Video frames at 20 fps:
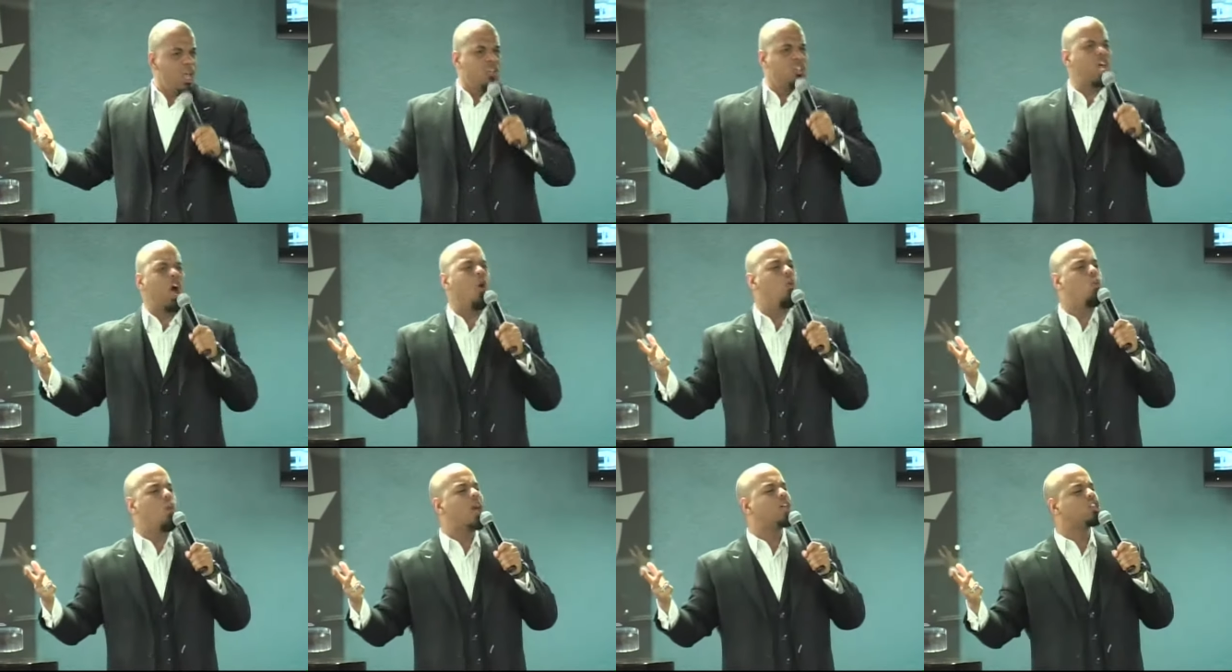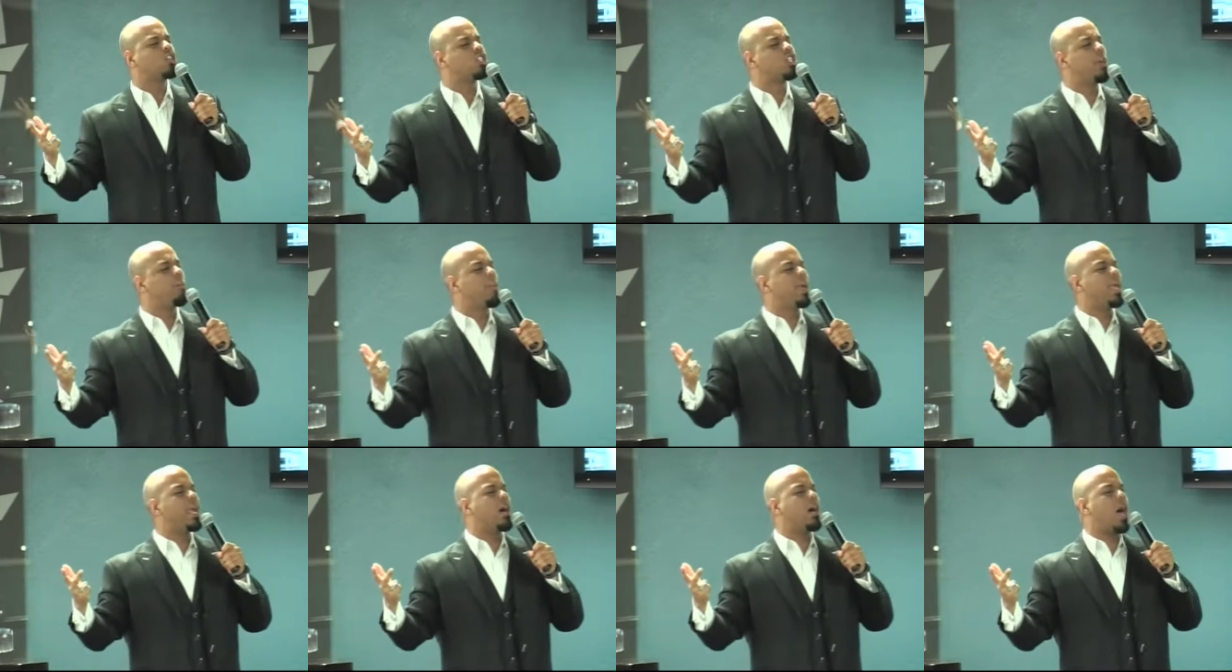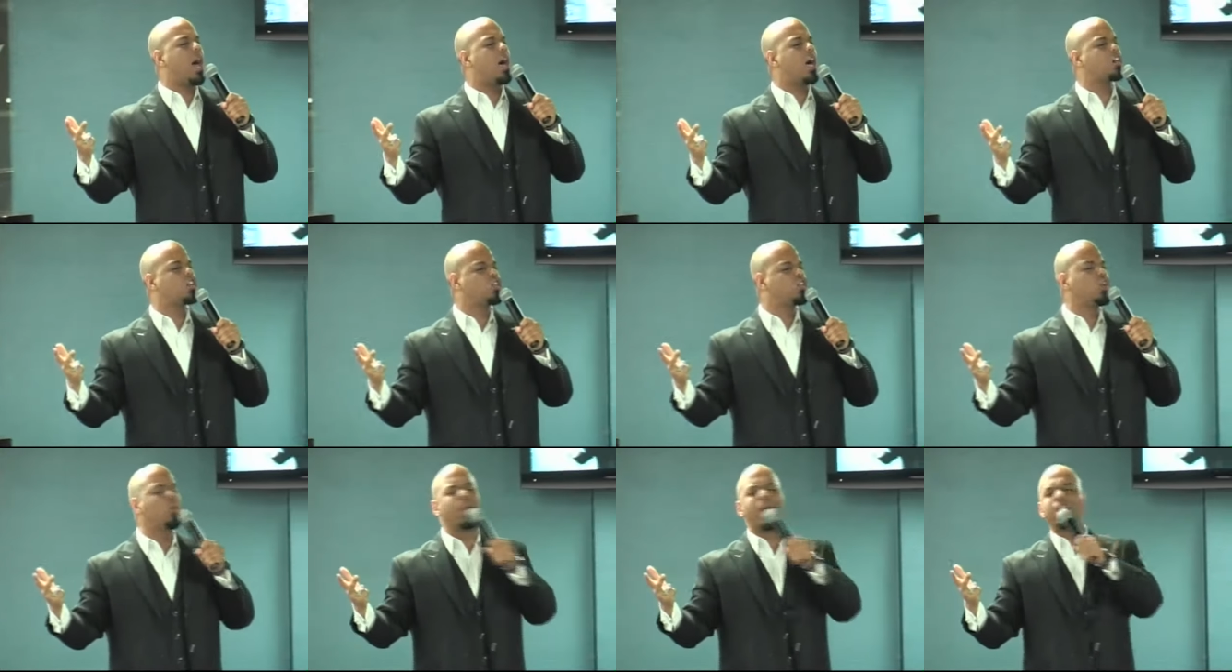don't wish to be a, a
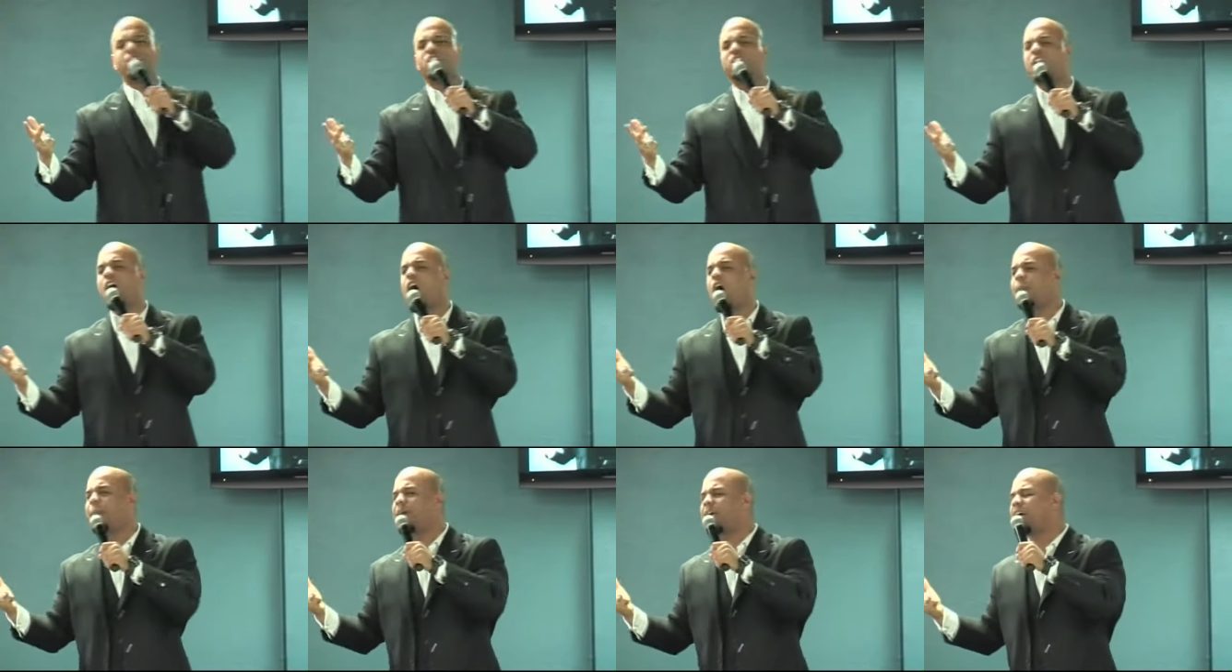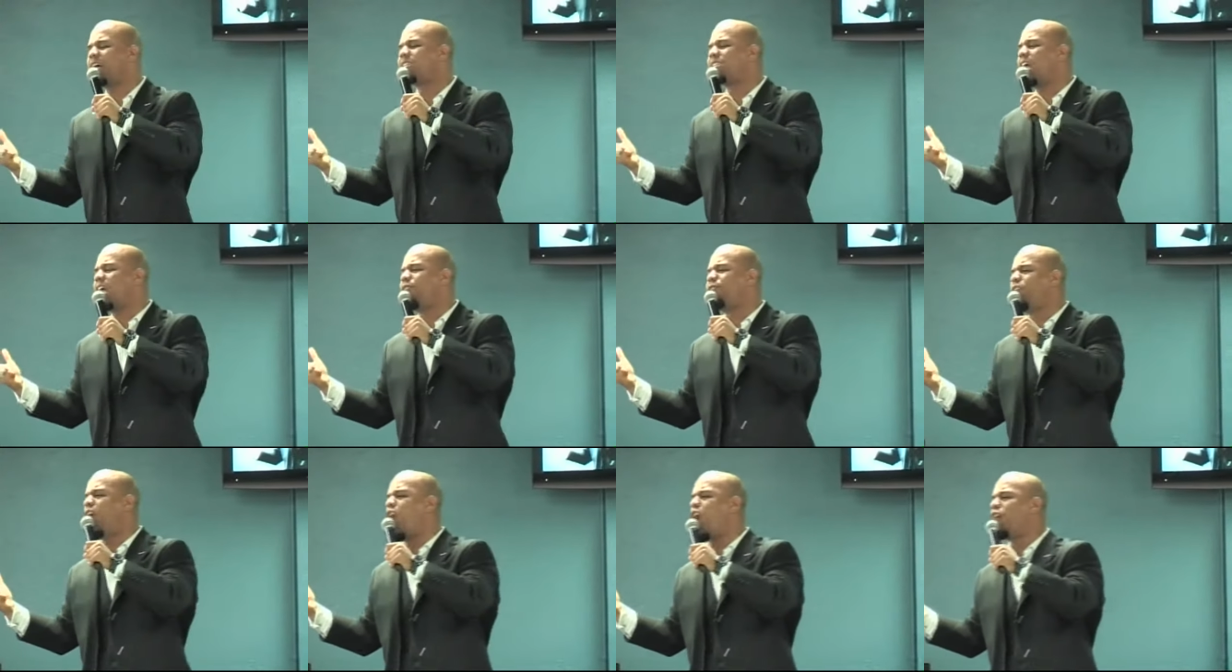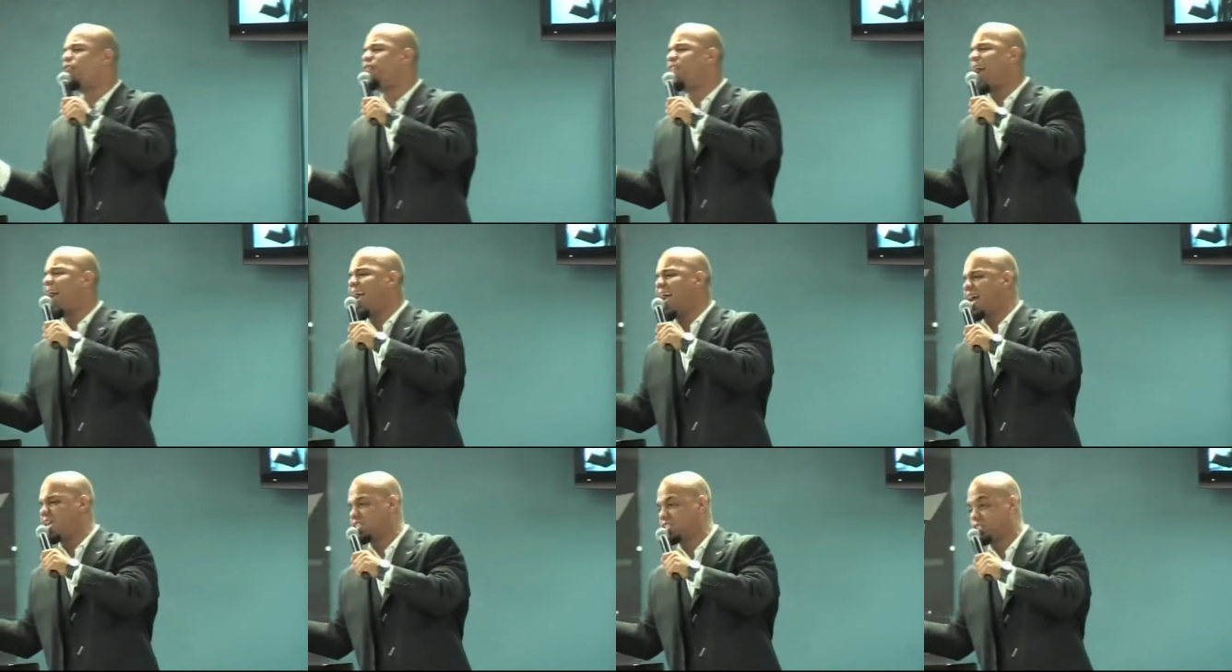shooting star because they fall
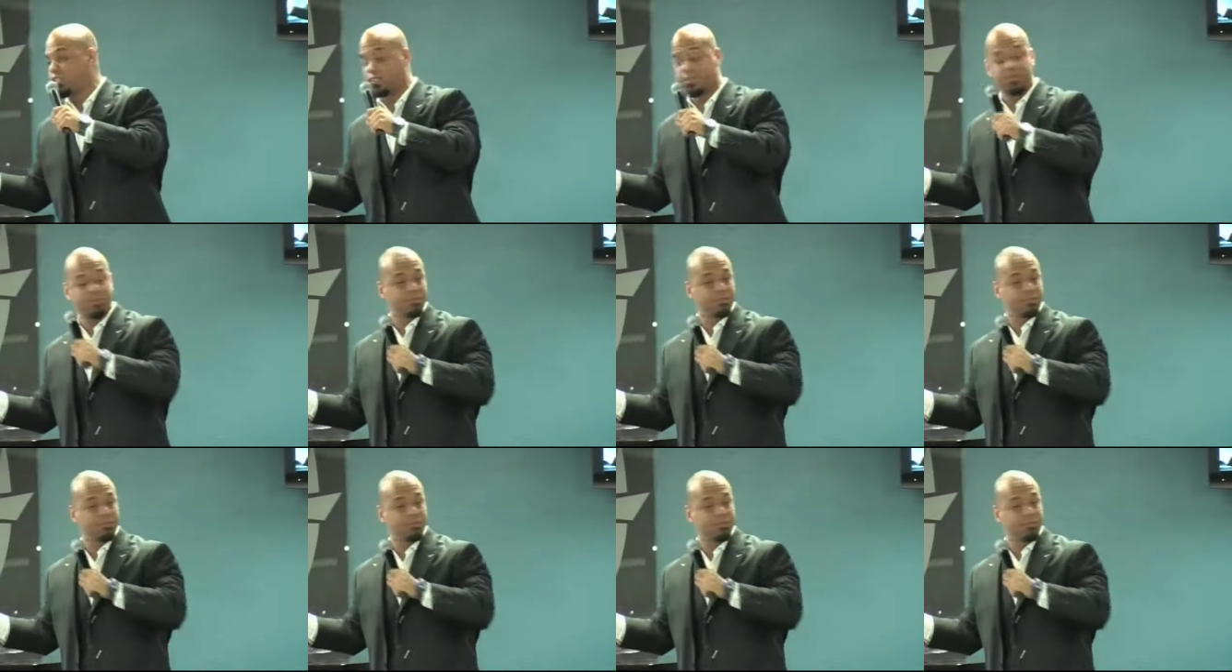fast.